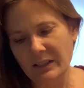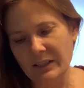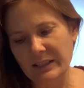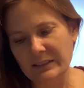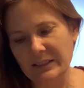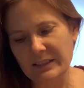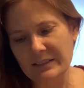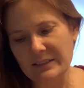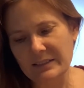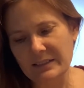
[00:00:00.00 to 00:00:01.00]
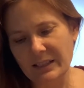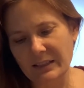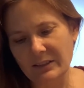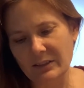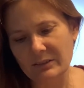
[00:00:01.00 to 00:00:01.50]
He lays his head
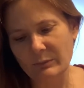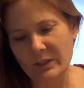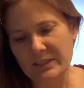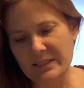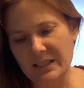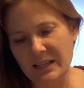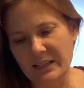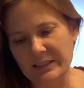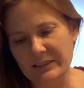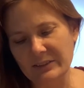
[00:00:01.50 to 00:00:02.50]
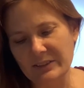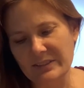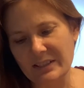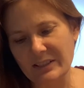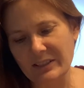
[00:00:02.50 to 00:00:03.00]
on one side and looks
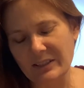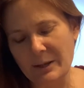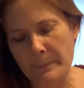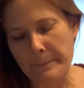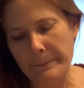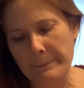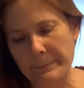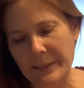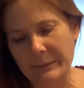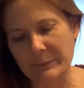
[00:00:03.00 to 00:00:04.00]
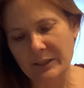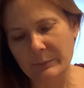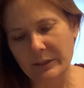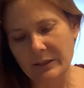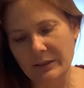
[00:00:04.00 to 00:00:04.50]
at her. I
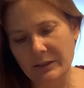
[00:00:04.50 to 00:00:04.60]
murmur.